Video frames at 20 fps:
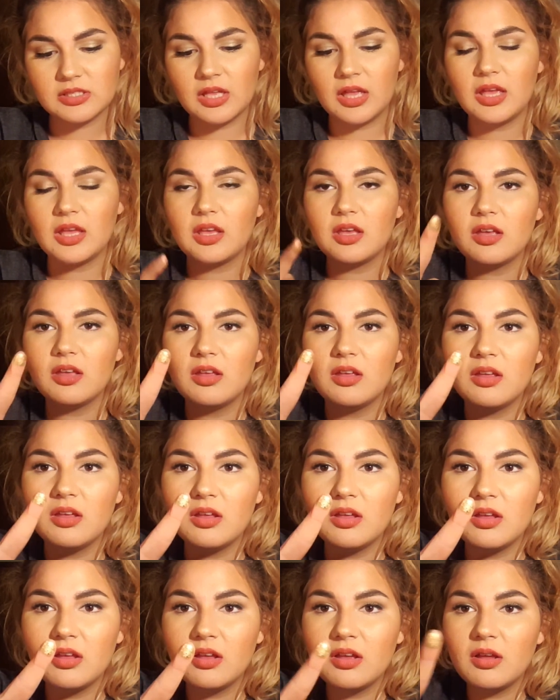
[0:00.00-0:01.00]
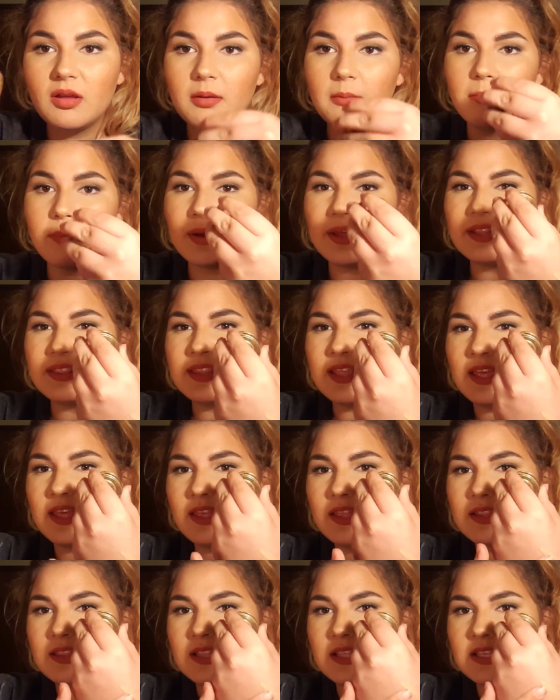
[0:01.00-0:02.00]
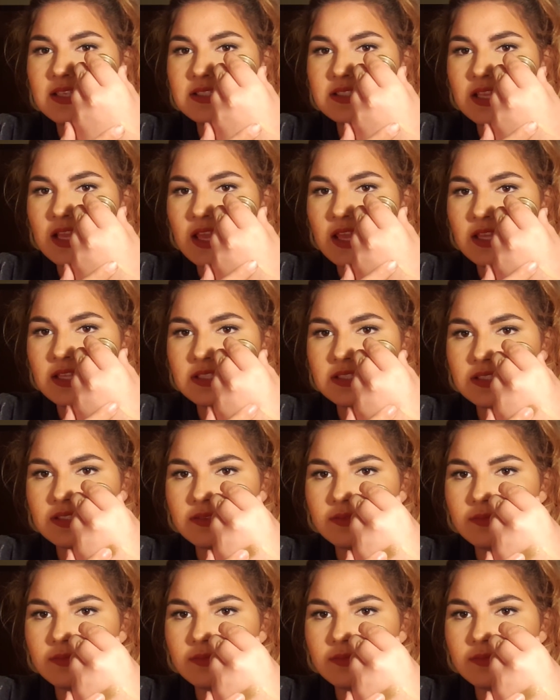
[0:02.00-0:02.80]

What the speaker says: like, but this is,